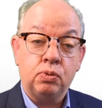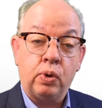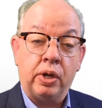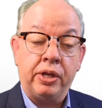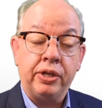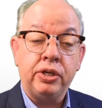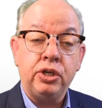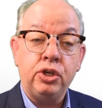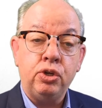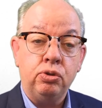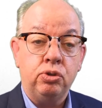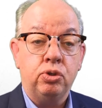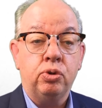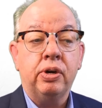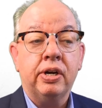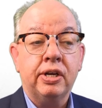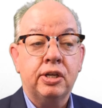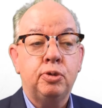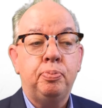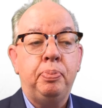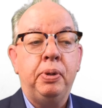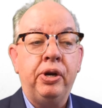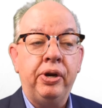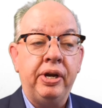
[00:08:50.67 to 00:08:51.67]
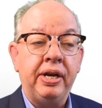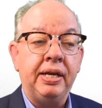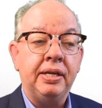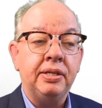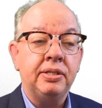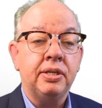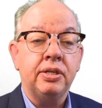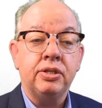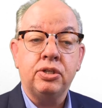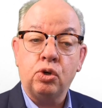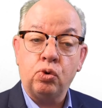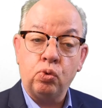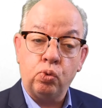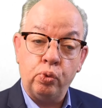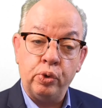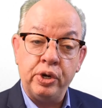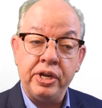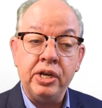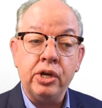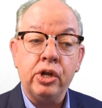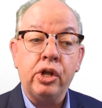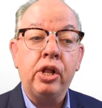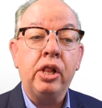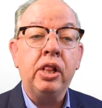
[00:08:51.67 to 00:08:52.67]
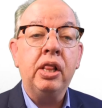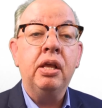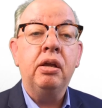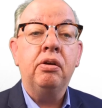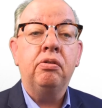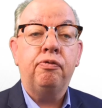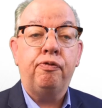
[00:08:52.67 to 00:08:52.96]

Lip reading: Well, user experience is a real